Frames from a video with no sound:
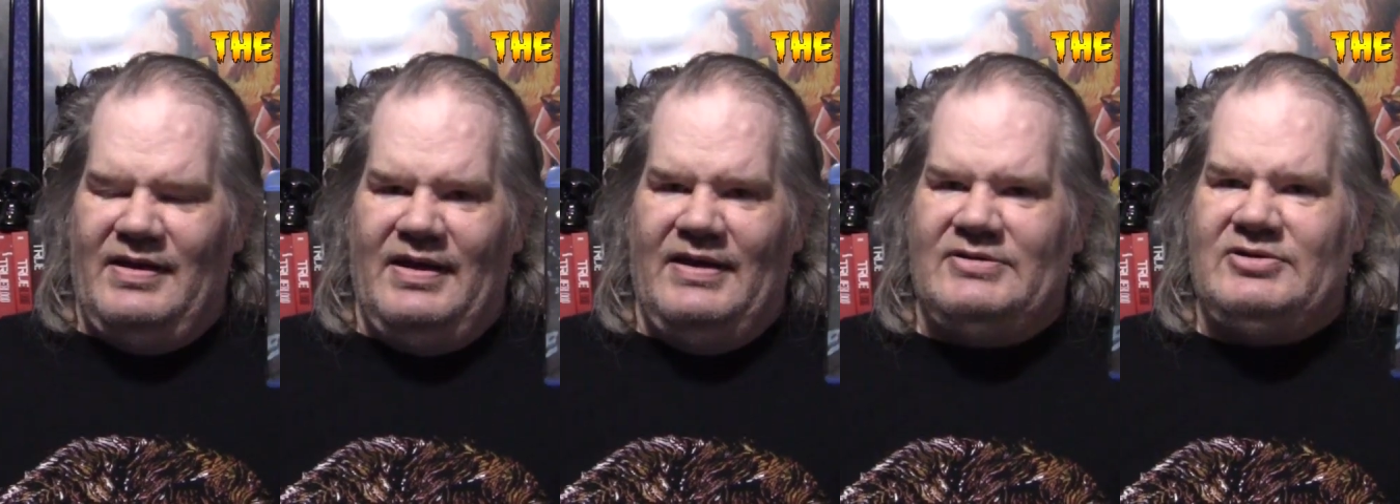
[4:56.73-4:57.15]

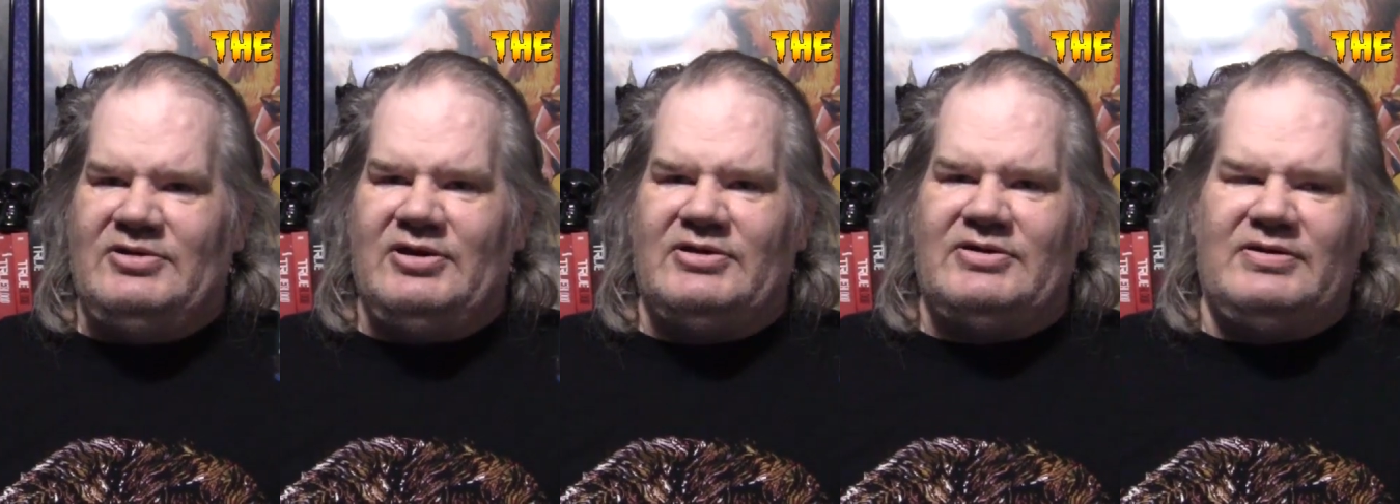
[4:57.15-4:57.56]
it's
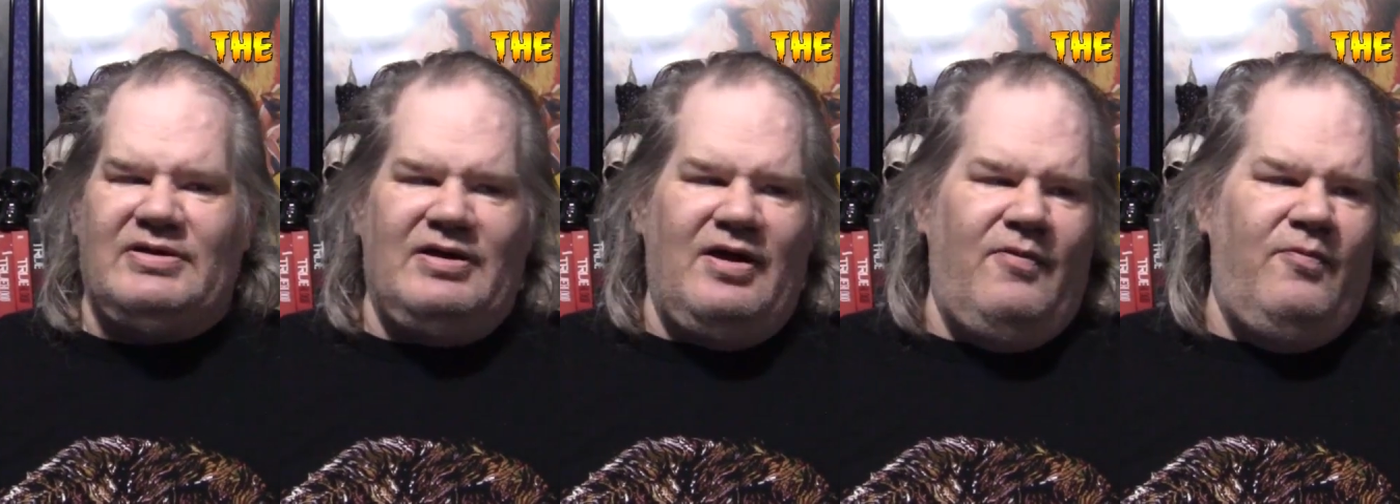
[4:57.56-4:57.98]
just
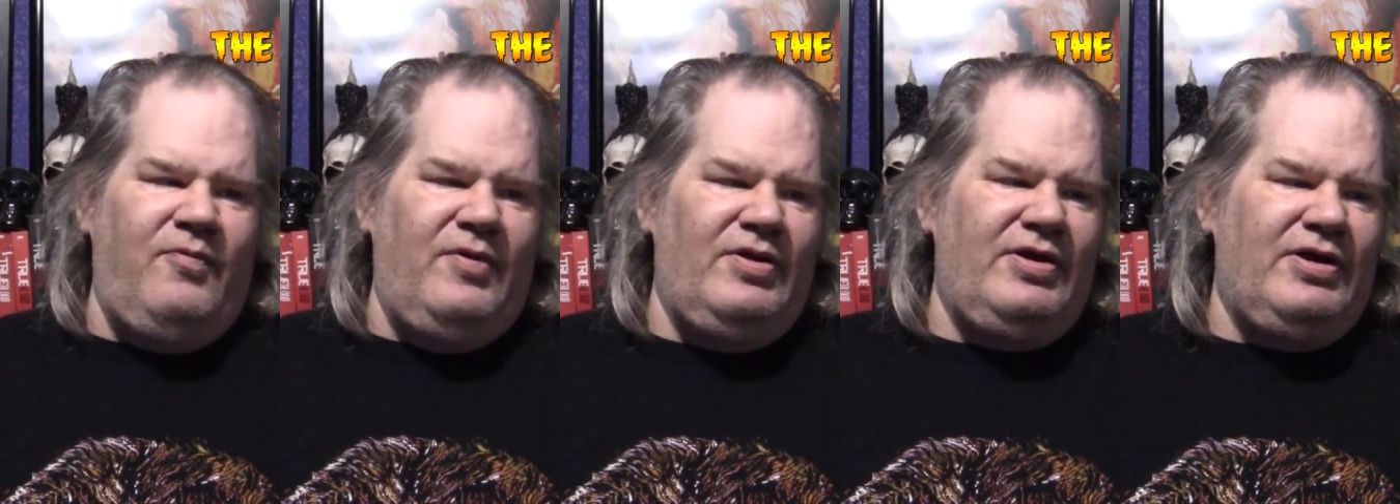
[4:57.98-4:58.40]
a
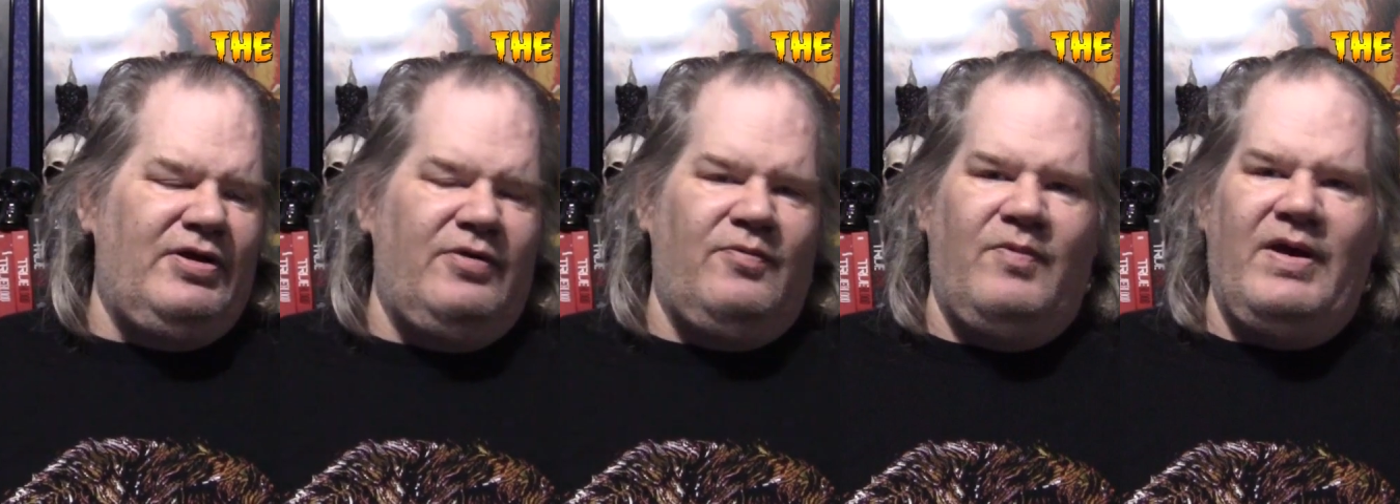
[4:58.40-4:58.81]
really
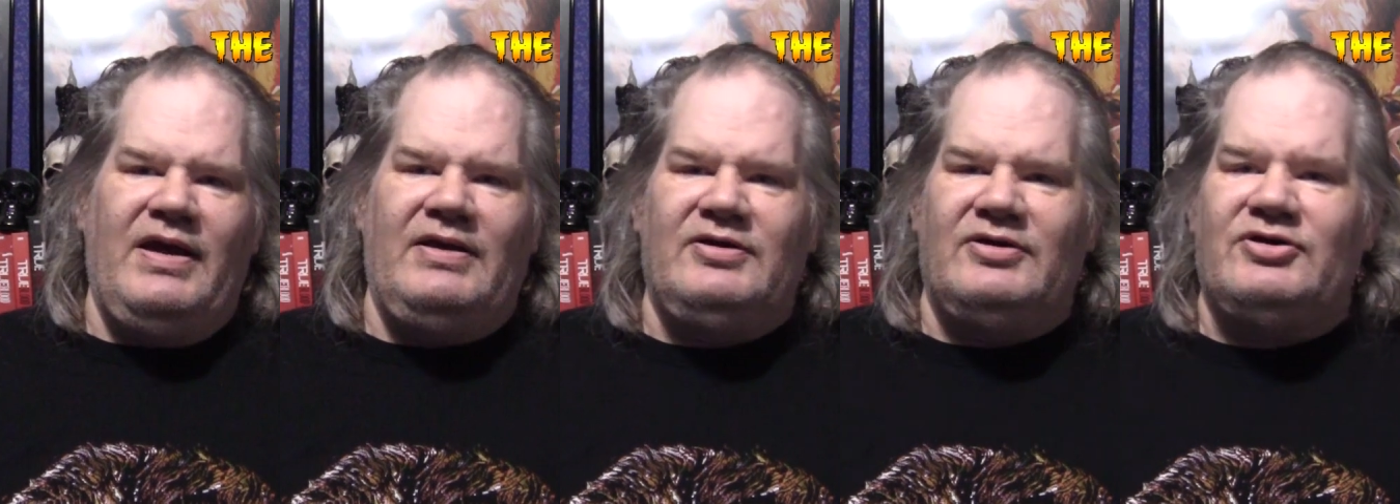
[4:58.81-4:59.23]
good
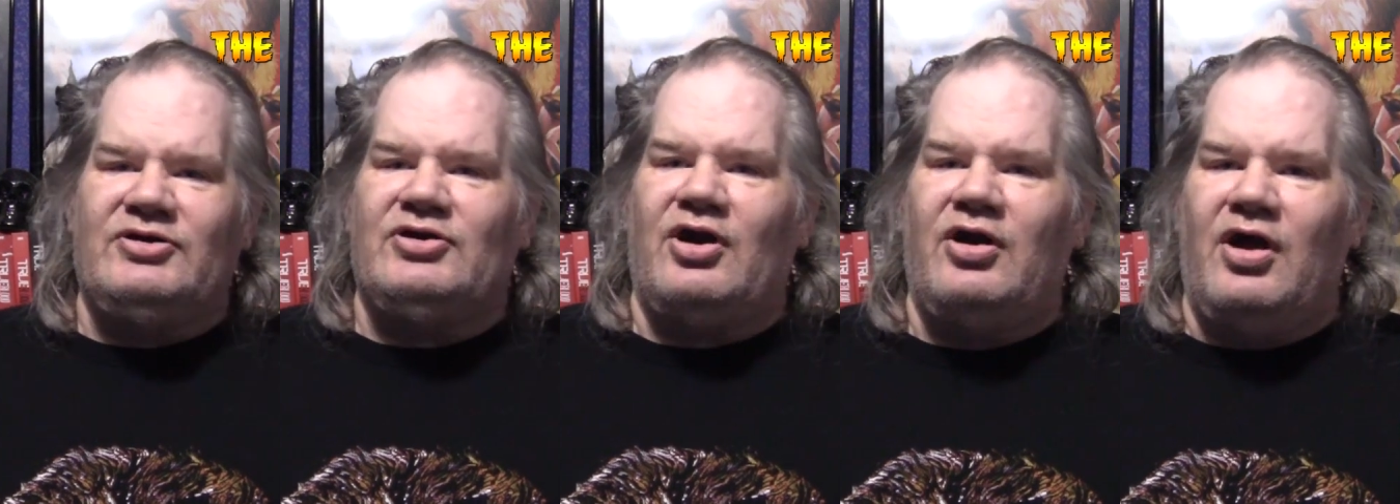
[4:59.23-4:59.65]
way to
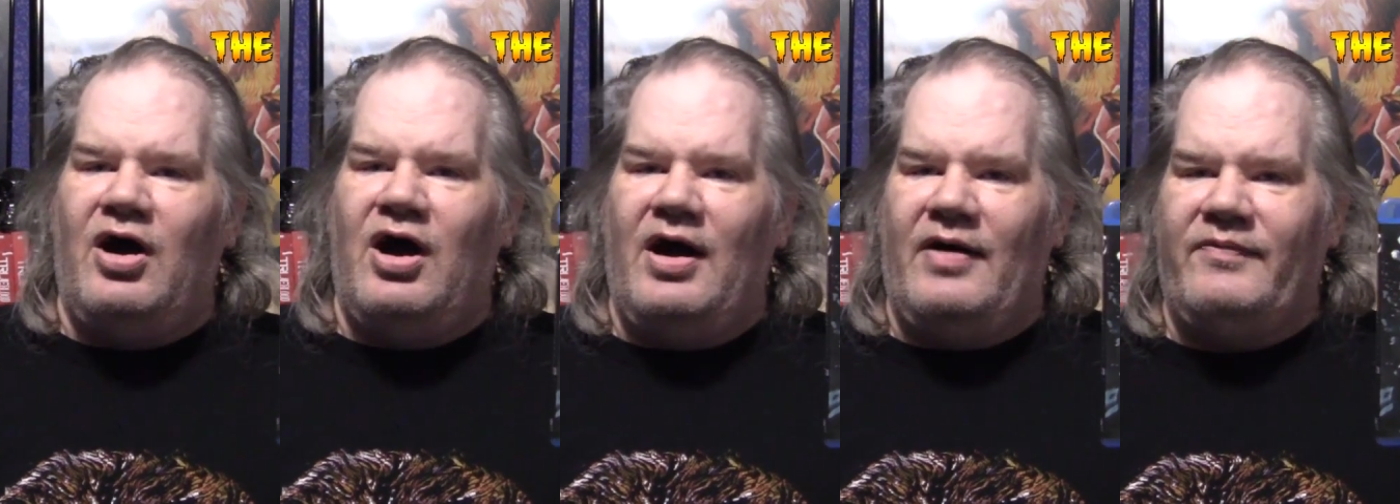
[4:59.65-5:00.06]
start
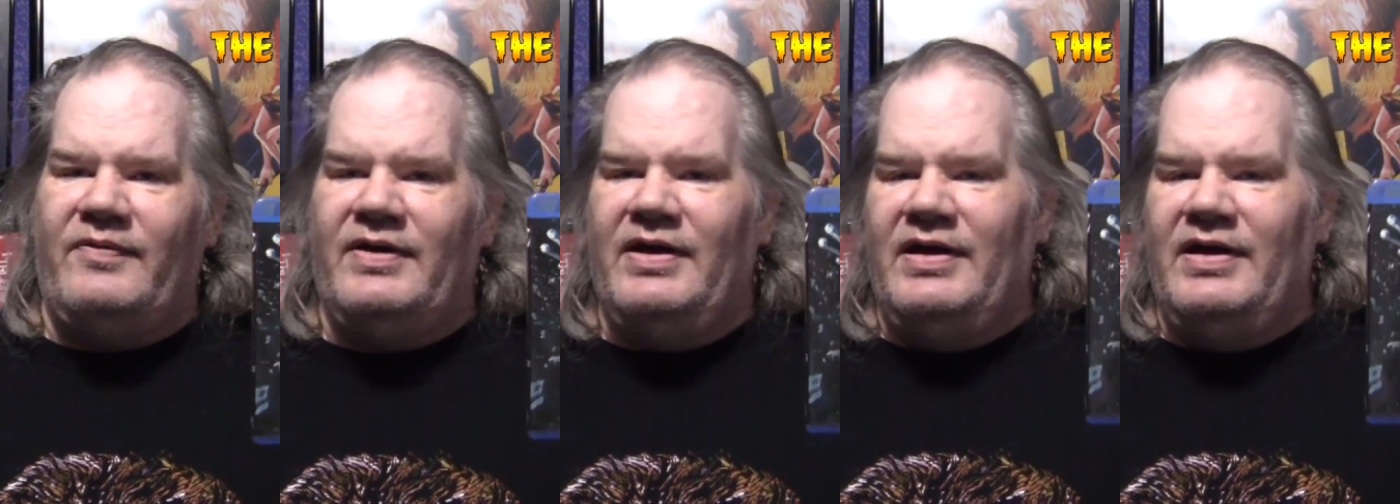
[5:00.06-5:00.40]
off.